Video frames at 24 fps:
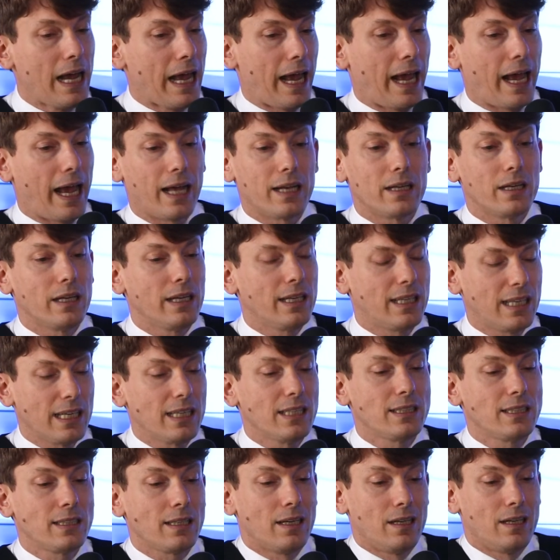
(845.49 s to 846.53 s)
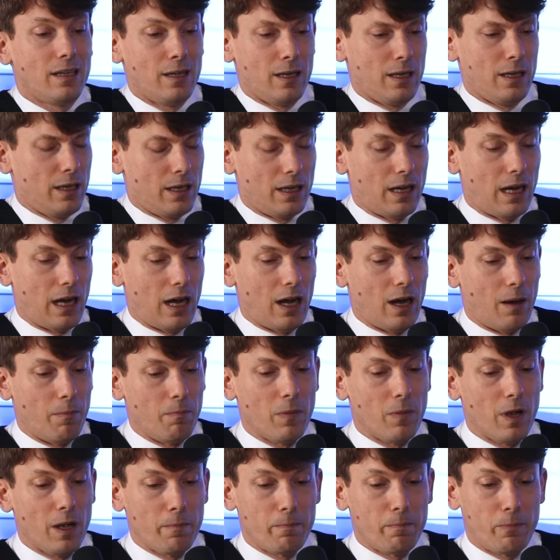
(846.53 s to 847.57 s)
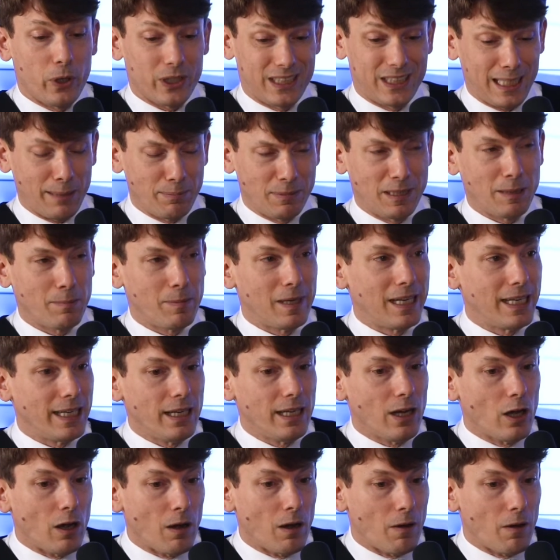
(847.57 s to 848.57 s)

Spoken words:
And it is perceptibly